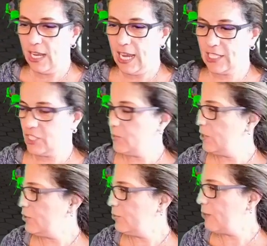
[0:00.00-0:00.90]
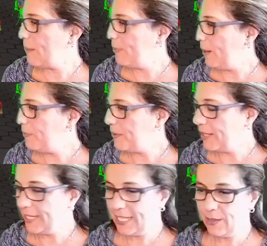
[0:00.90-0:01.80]
I just want to wrap up
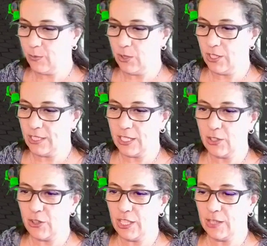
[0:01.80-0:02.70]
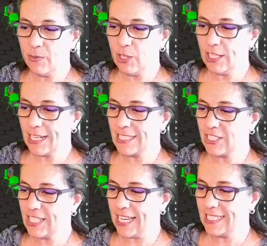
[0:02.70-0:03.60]
the in-world, the in-world
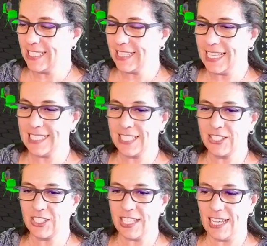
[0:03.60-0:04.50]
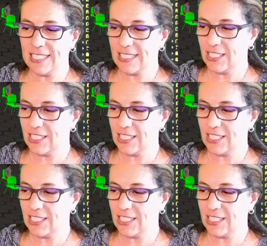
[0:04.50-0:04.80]
exercise, the class exercise,